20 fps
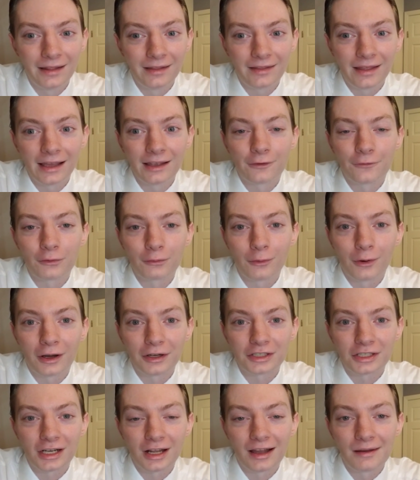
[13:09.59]
Thank you for
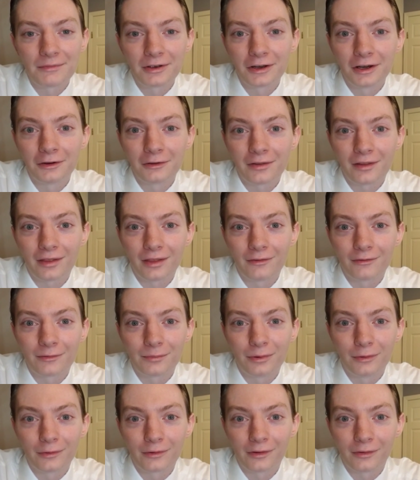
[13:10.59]
watching. I'm your host, the
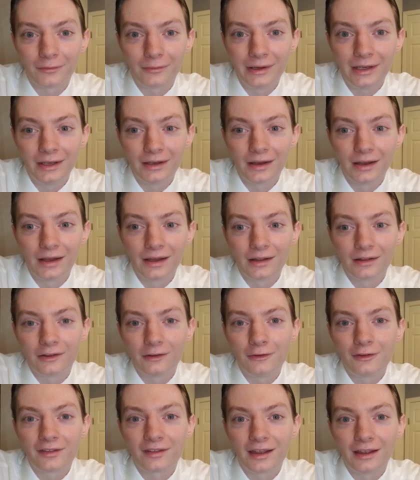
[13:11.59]
Report of the Week.
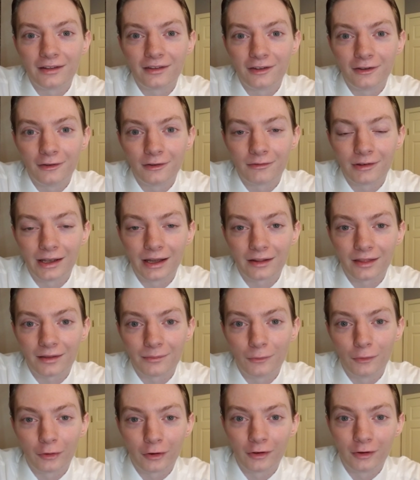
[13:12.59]
Do stay tuned. We got
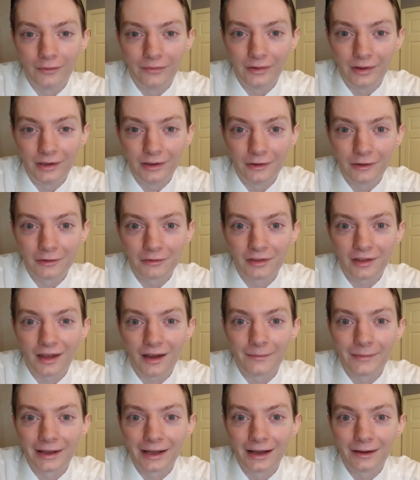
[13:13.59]
some more good videos
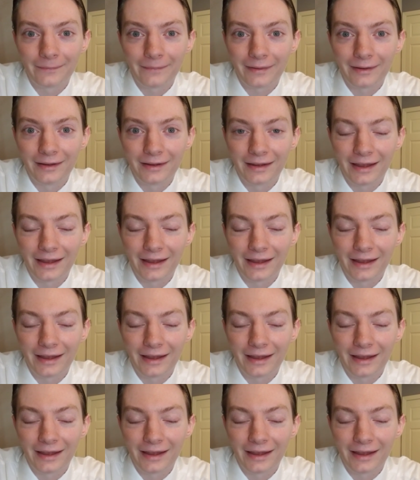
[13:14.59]
coming up.